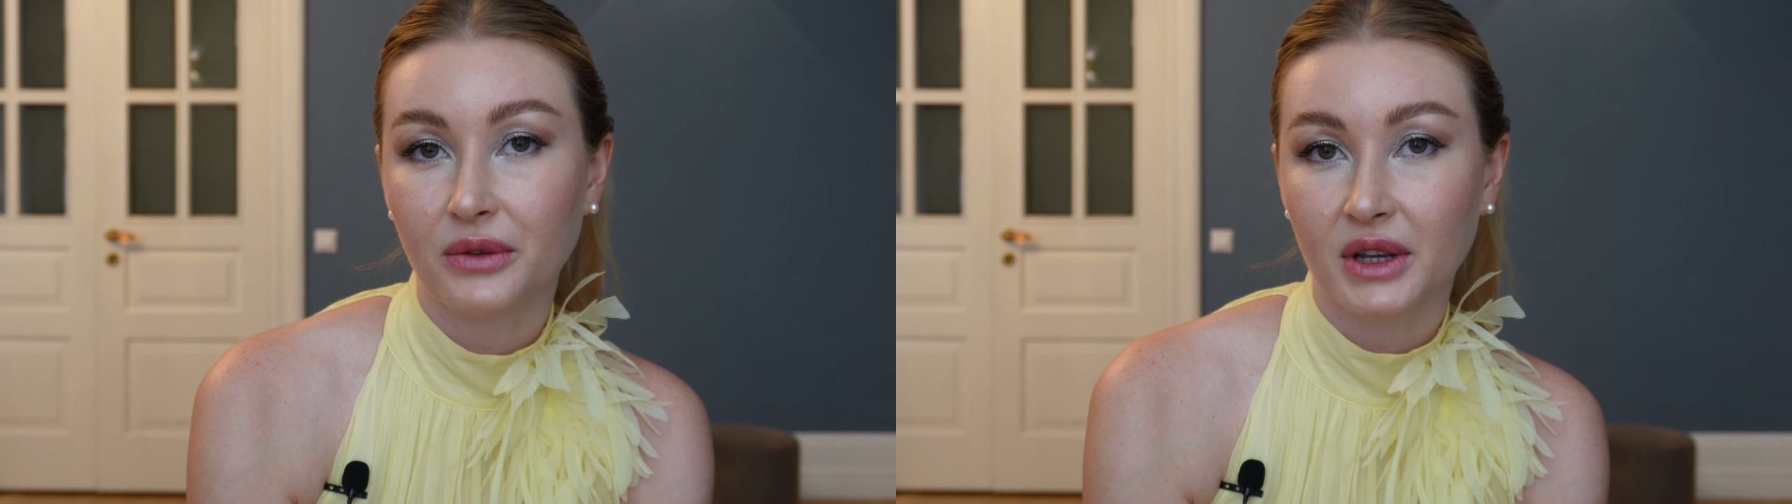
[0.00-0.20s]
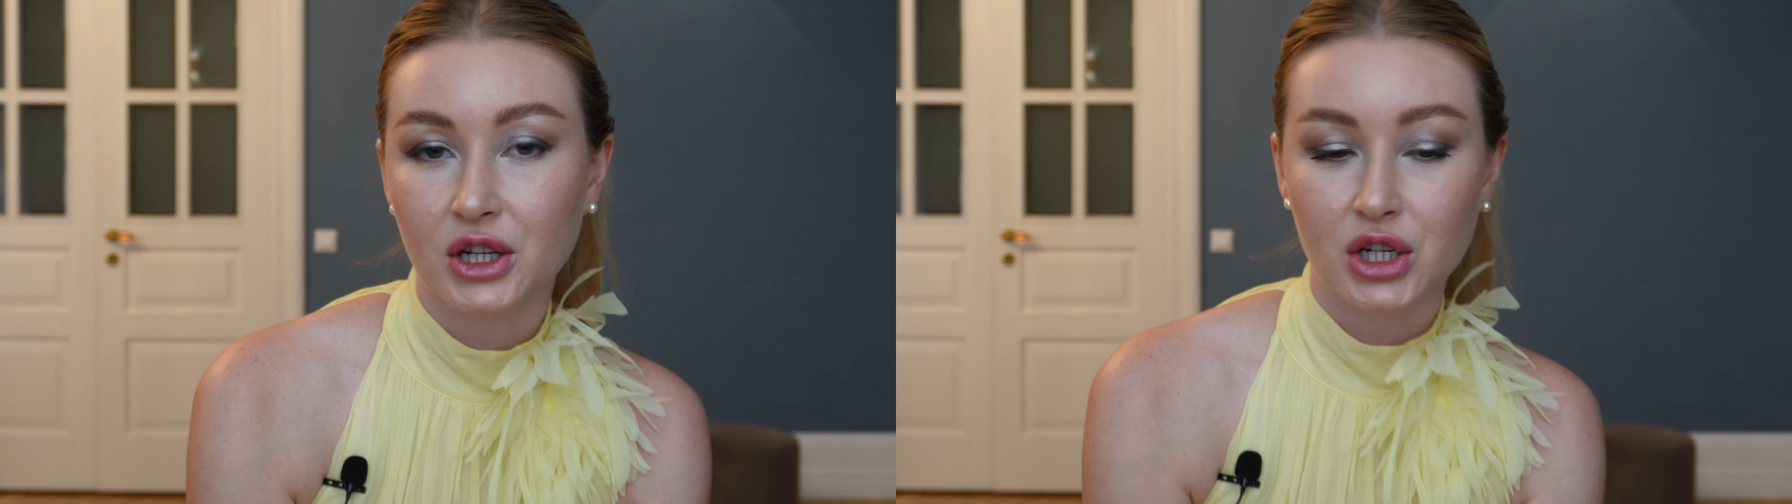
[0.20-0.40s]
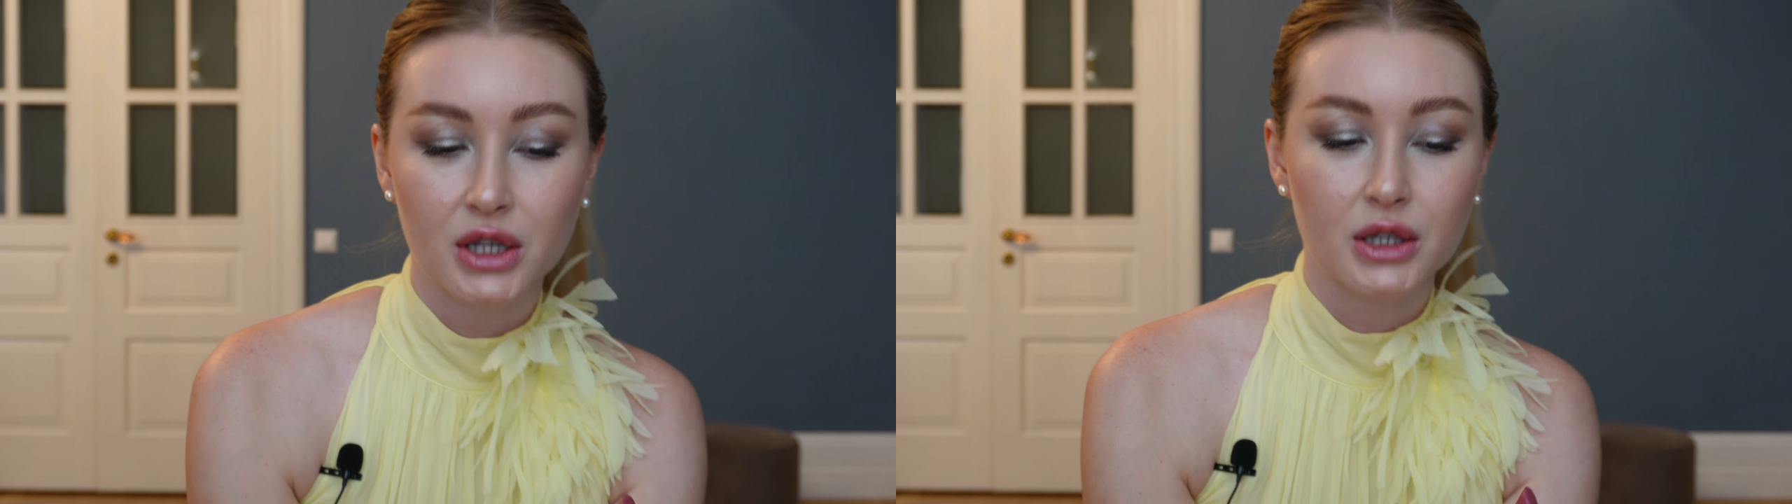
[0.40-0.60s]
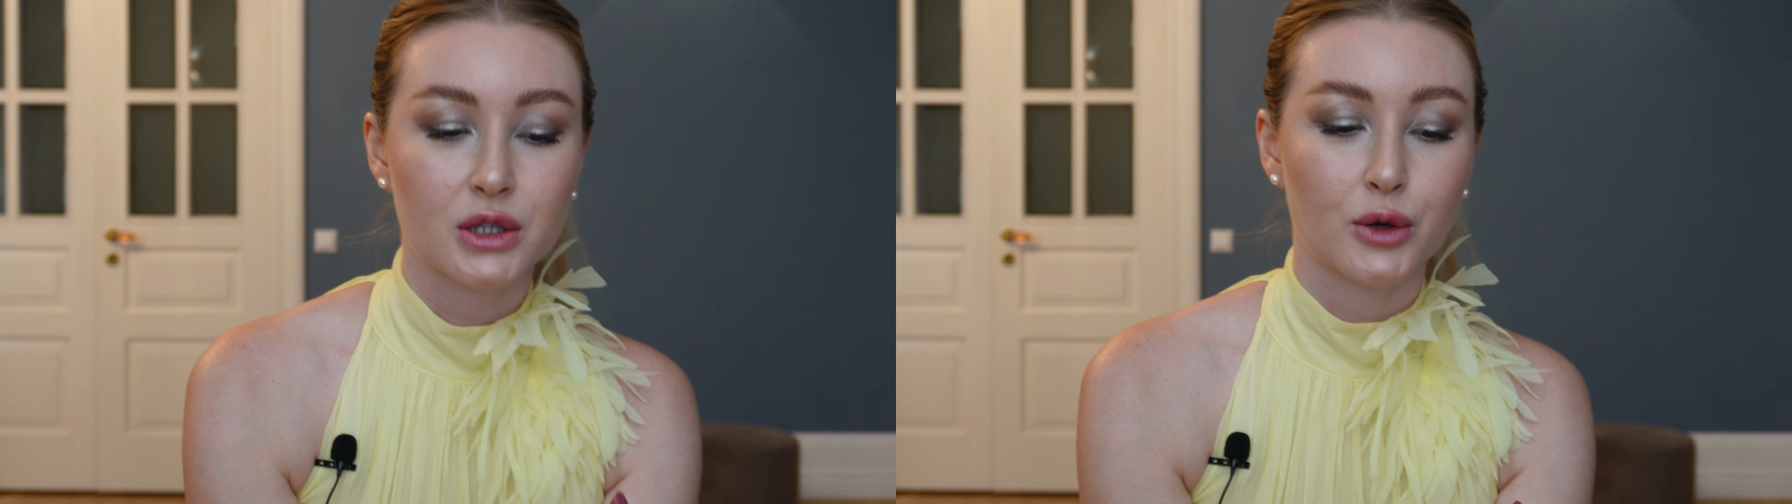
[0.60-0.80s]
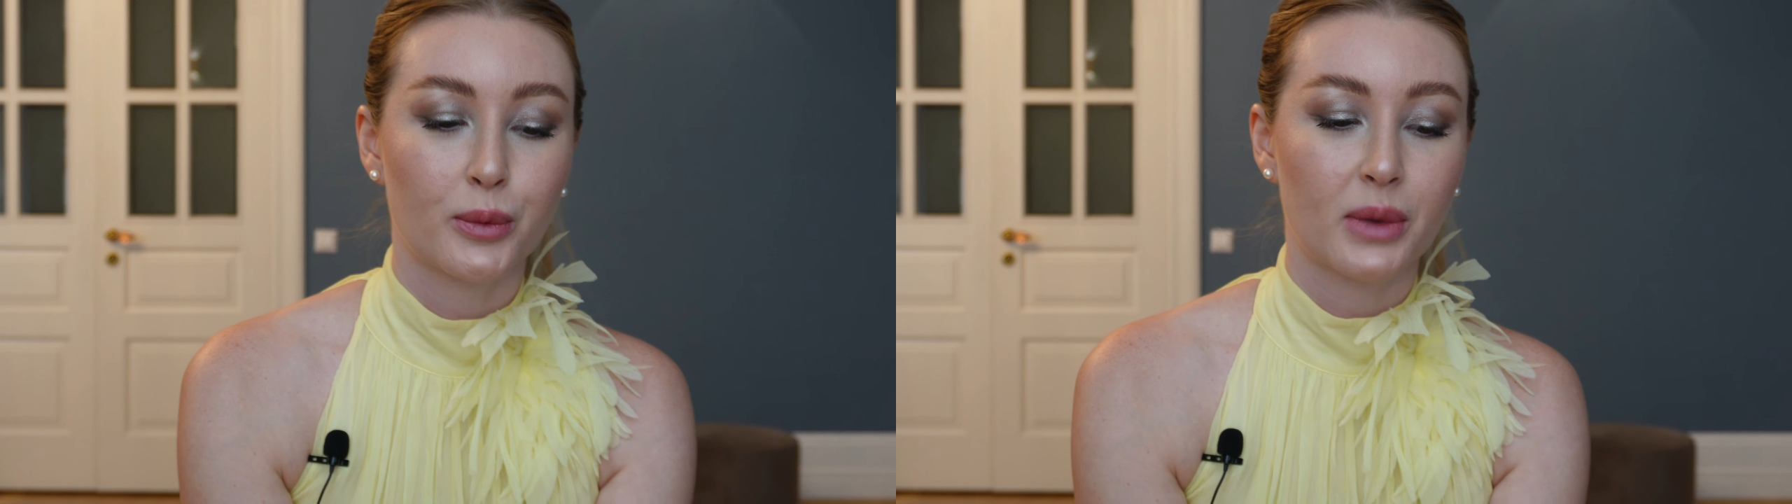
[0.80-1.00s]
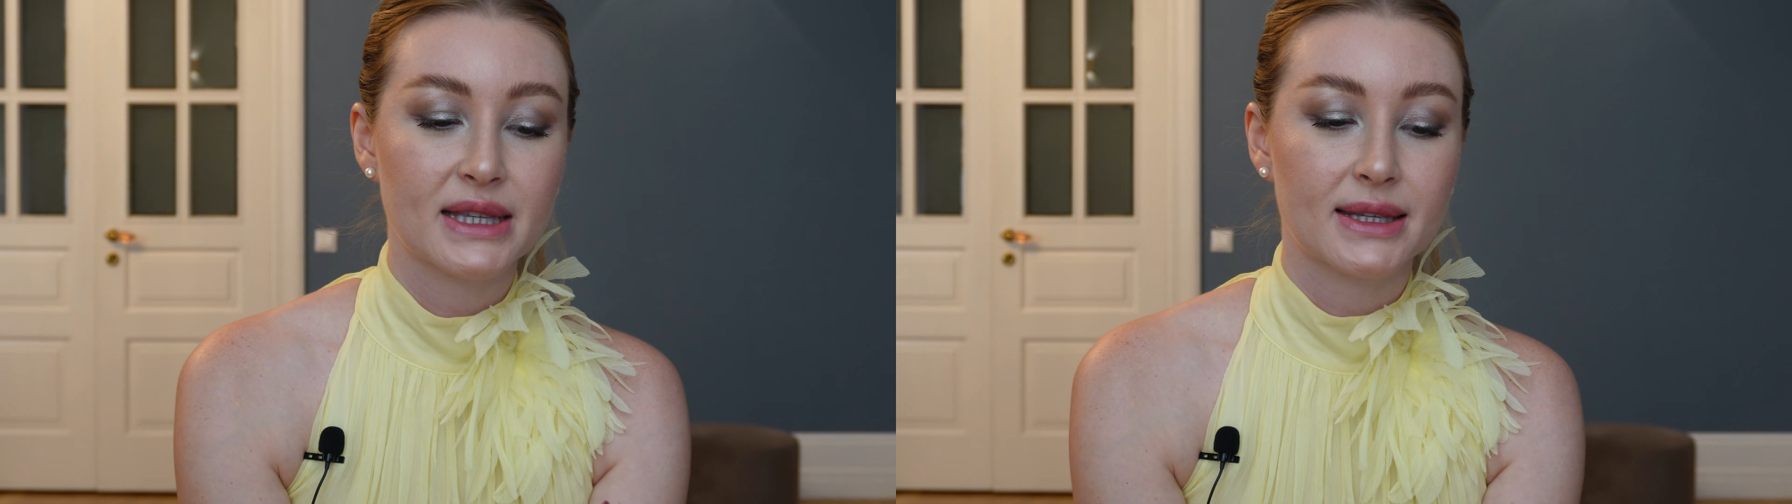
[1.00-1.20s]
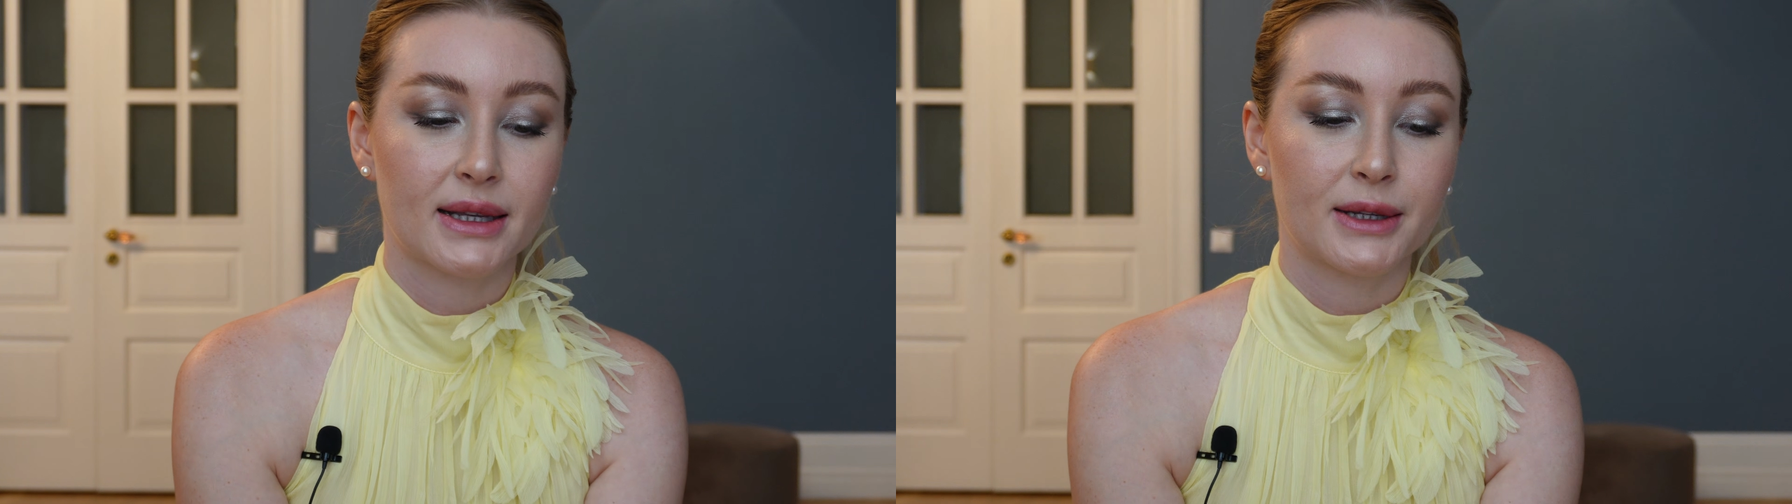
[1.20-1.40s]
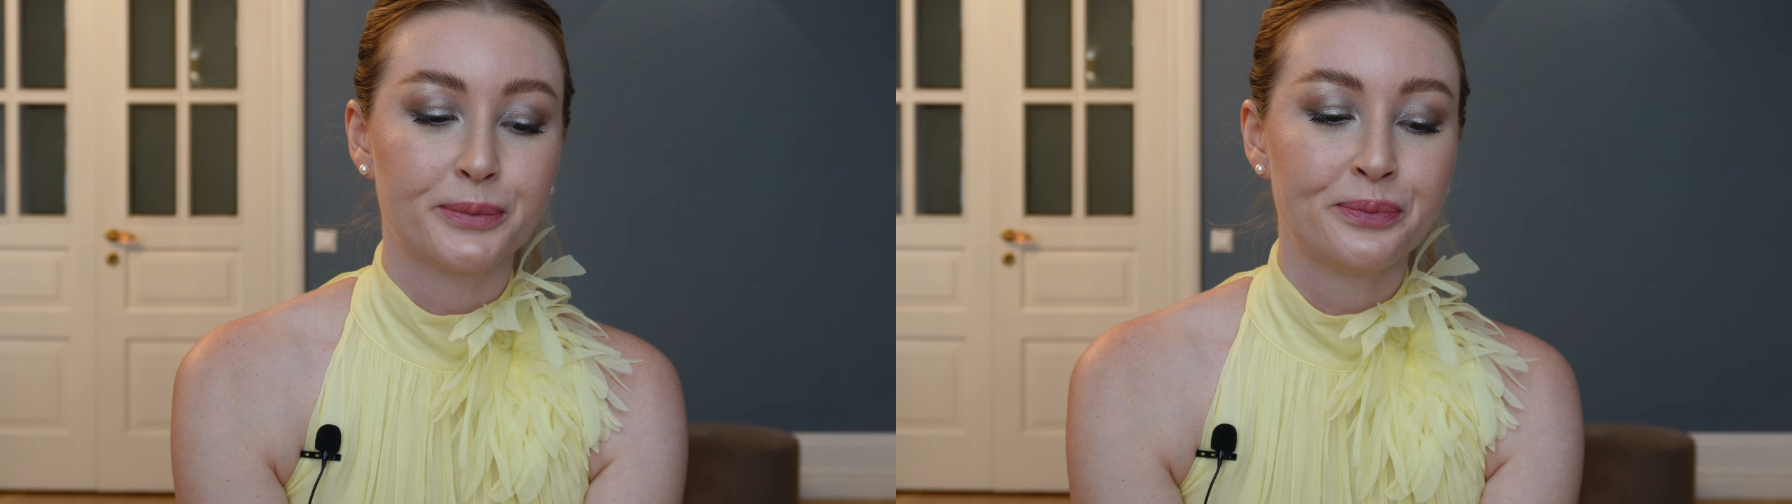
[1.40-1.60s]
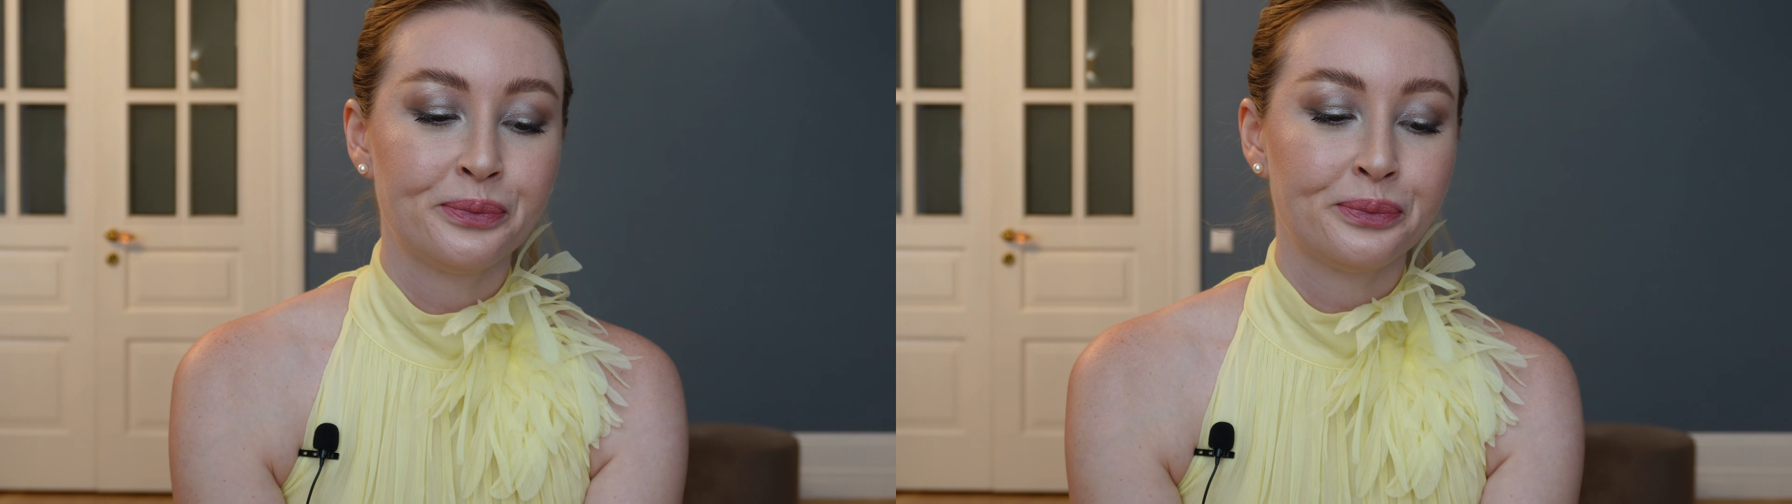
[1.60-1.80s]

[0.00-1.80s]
finishing. So basically